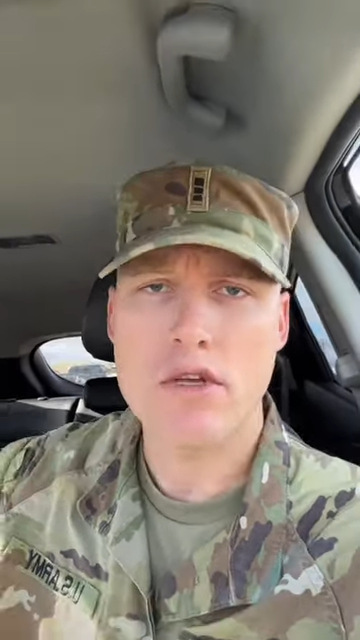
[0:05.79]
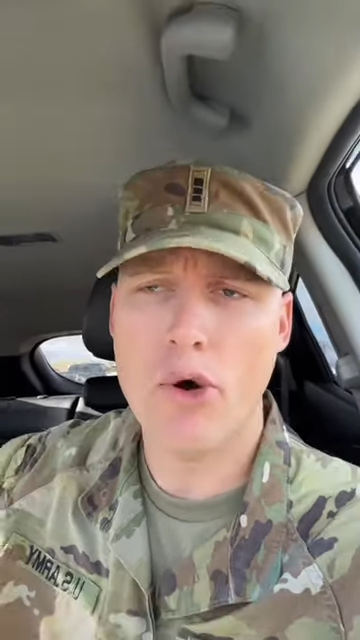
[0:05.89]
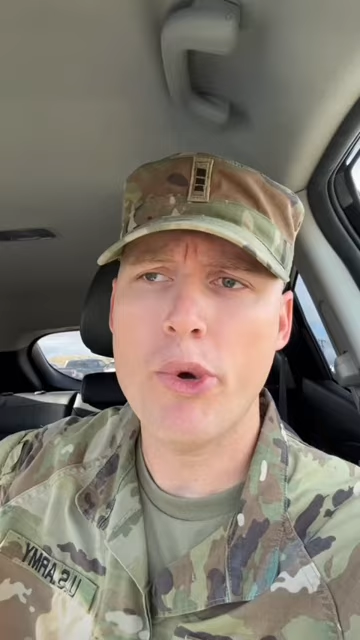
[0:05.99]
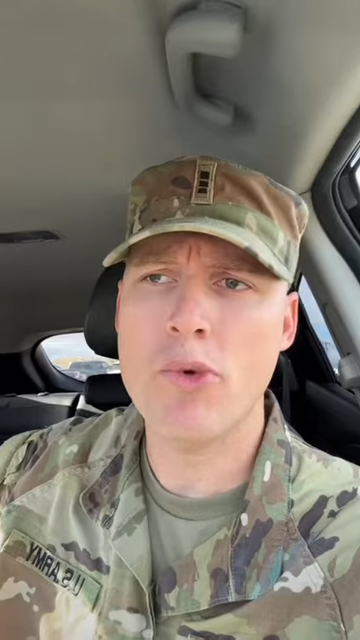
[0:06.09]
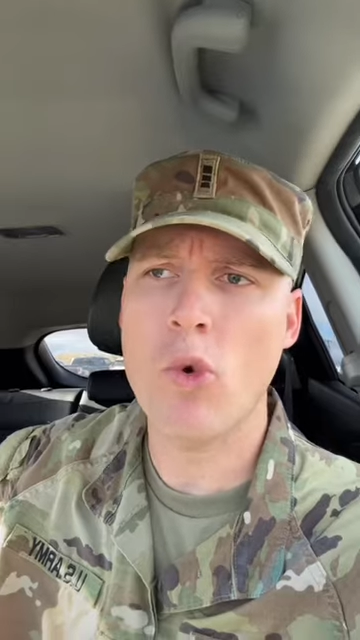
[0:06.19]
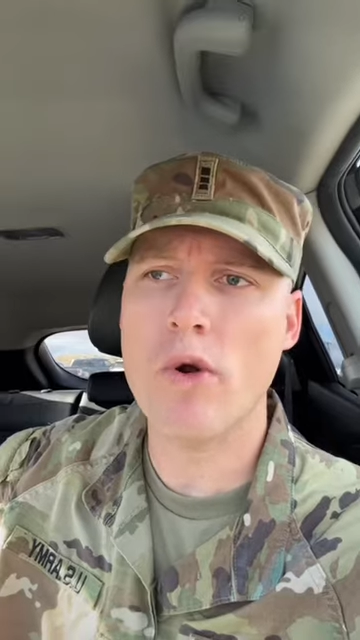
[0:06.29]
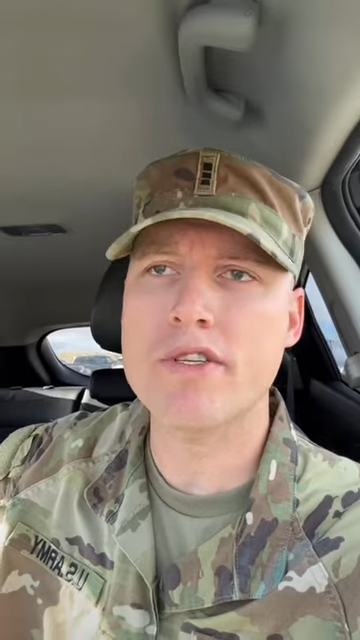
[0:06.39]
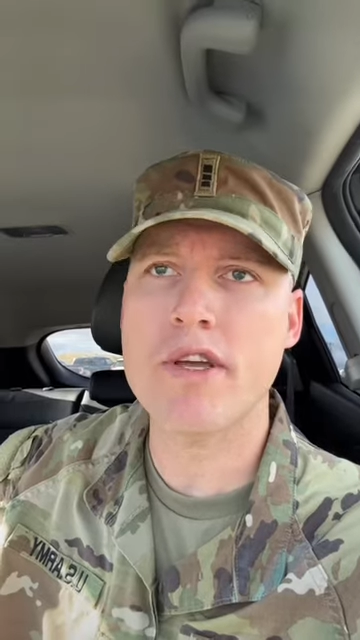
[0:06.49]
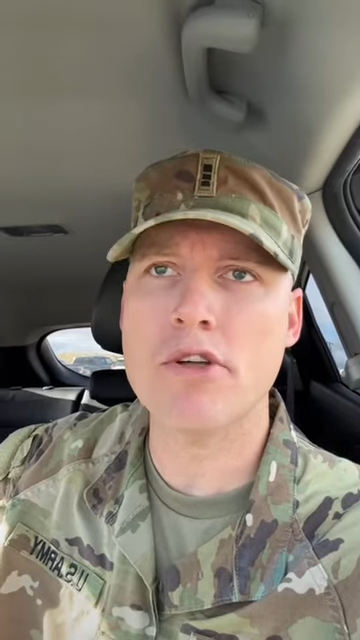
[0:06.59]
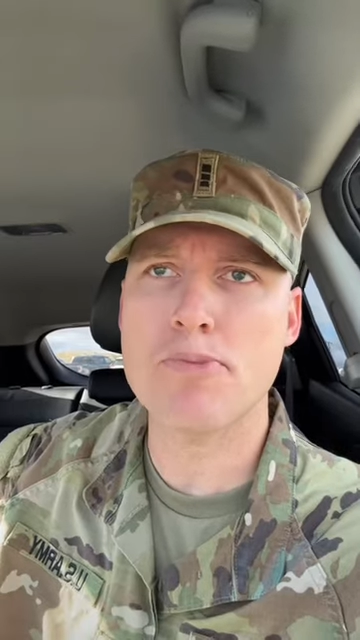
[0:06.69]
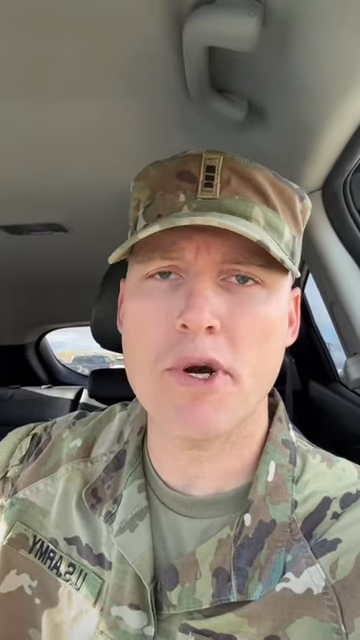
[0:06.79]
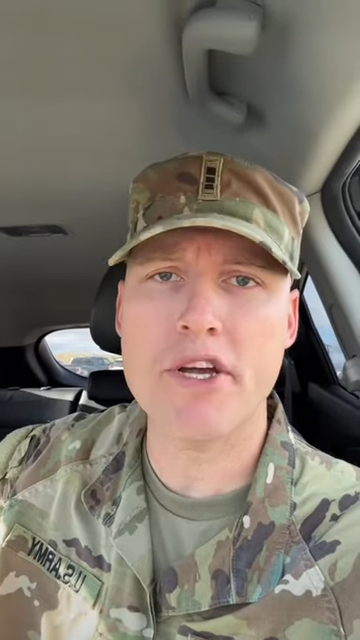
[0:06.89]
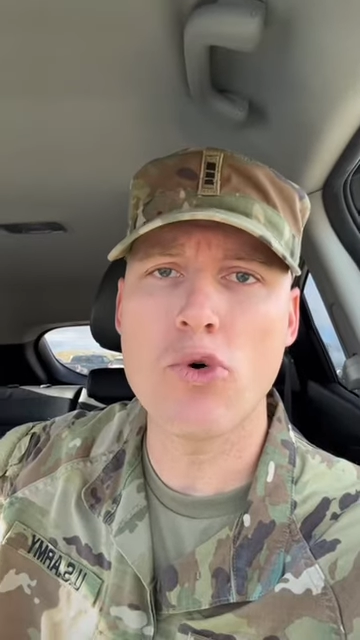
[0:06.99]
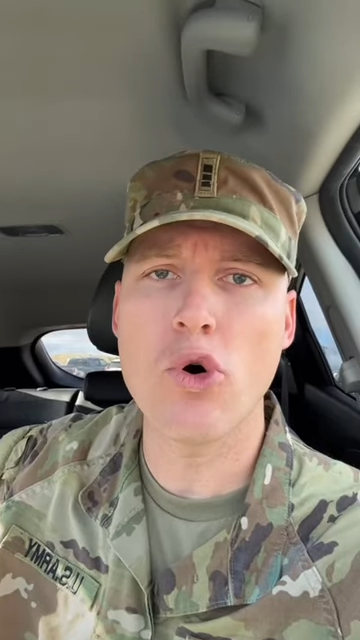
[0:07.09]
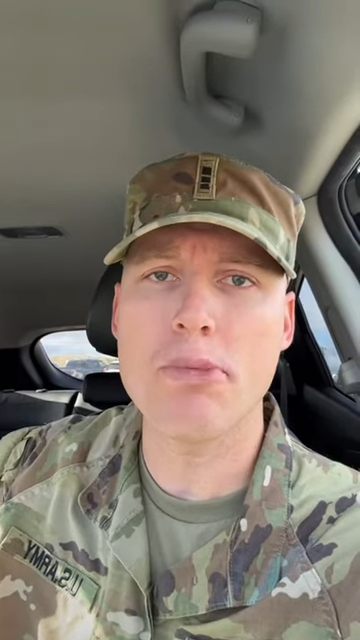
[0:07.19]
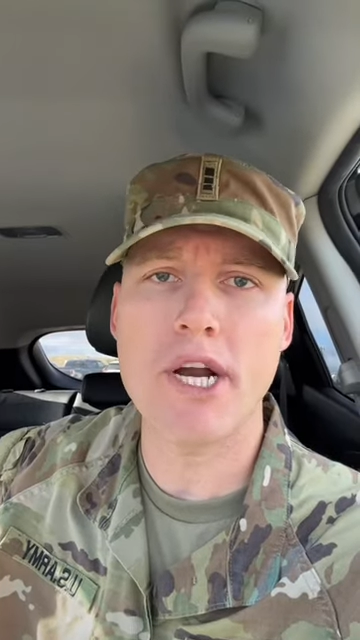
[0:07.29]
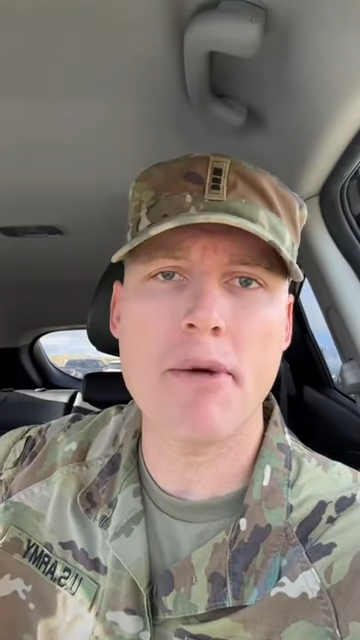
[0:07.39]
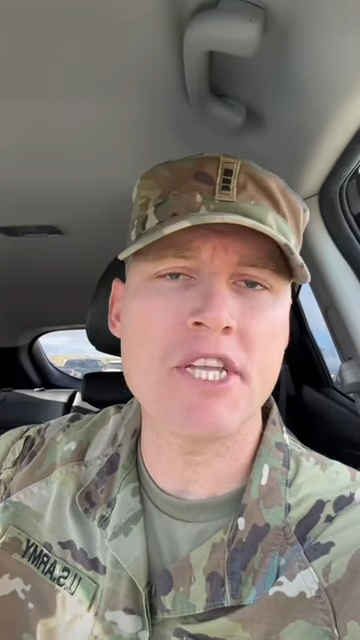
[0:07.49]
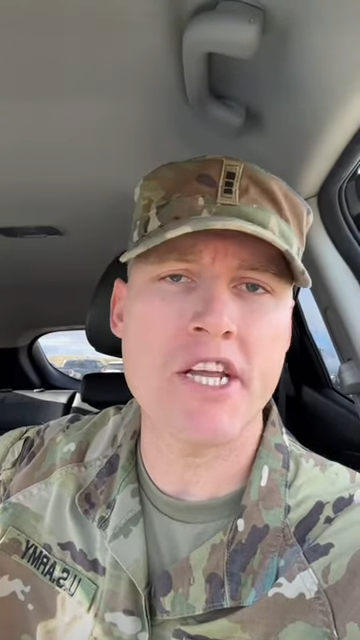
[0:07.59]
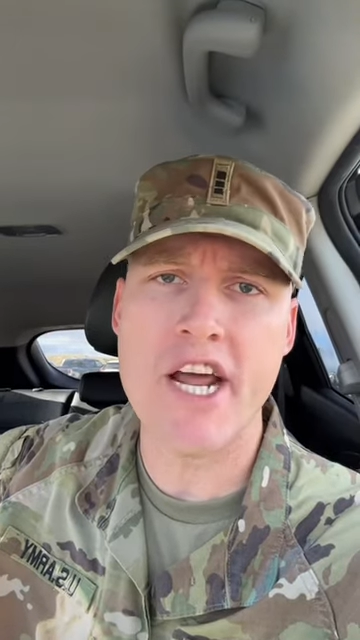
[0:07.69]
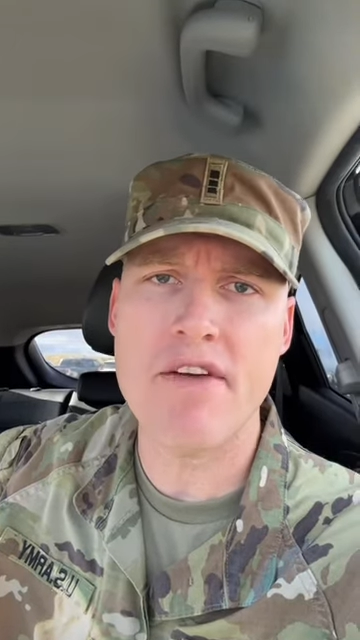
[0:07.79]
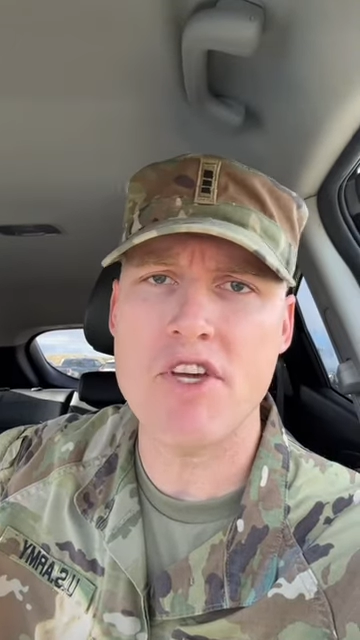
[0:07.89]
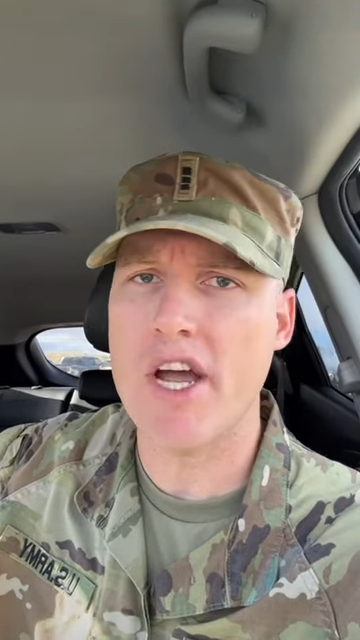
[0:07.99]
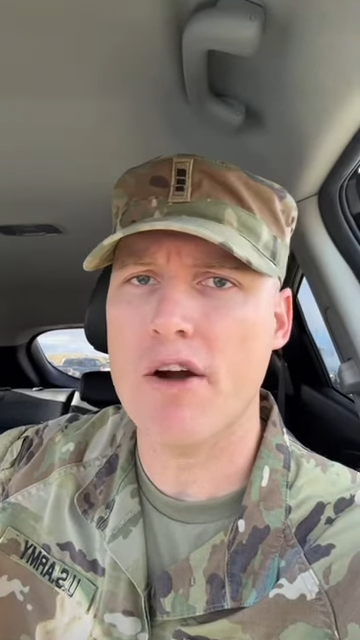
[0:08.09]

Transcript: Going warrant sounds pretty cool, but I'm in the Navy,